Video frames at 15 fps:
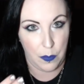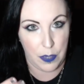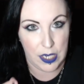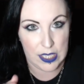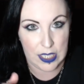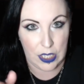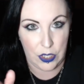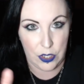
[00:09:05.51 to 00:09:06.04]

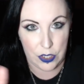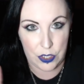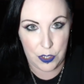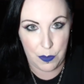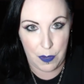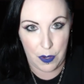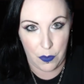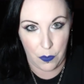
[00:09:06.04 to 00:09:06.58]
But as I look
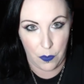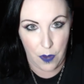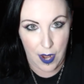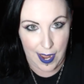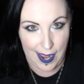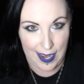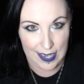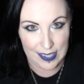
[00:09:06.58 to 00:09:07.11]
to my
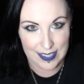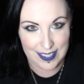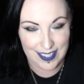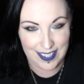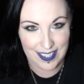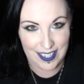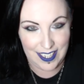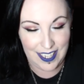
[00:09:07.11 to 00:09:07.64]

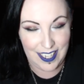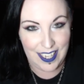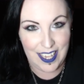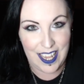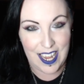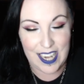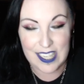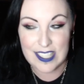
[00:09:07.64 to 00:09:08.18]
right,
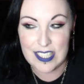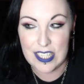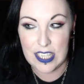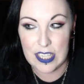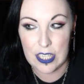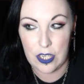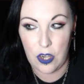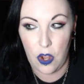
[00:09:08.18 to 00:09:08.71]
I
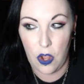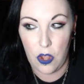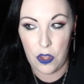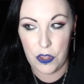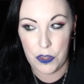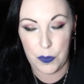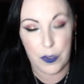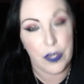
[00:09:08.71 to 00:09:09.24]
see that
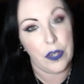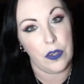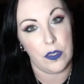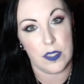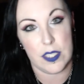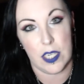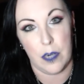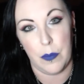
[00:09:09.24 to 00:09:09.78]
all three
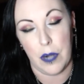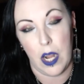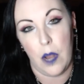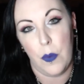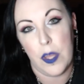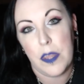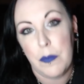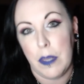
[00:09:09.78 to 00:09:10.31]
girls that I
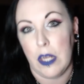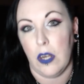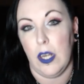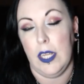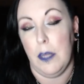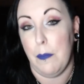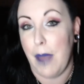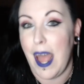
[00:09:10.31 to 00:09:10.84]
brought with me
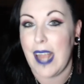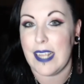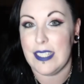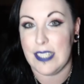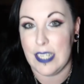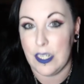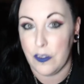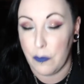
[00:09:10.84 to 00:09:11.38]
are in the back
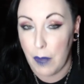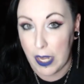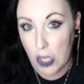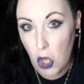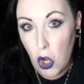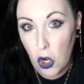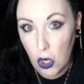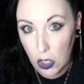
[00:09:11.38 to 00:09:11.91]
seat of my
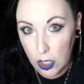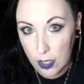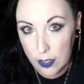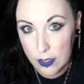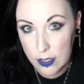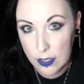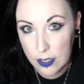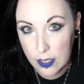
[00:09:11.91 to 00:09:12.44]
car.